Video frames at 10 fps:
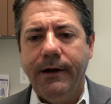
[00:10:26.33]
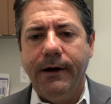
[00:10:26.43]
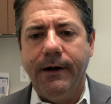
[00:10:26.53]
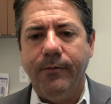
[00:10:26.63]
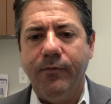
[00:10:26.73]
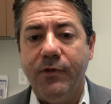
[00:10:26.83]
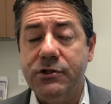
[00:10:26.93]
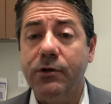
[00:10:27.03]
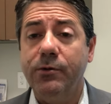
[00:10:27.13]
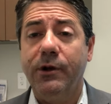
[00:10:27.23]
Um,
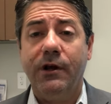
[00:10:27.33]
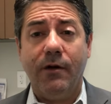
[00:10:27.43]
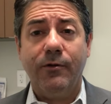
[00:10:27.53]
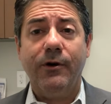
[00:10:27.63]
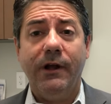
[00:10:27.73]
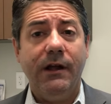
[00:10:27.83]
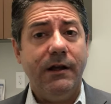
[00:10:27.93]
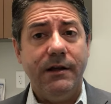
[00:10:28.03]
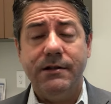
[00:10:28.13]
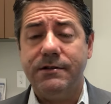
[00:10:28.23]
visual recovery
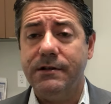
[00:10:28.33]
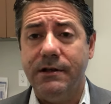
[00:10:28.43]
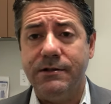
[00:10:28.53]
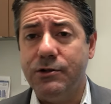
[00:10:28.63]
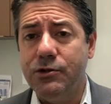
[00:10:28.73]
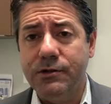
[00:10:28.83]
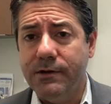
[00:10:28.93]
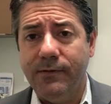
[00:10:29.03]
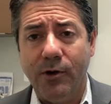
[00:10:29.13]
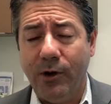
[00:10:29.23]
is, is
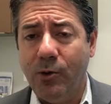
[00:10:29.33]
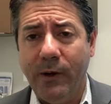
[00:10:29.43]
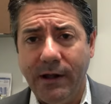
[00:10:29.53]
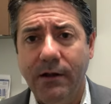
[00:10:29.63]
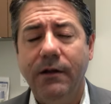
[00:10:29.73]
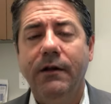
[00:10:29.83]
usually very quick.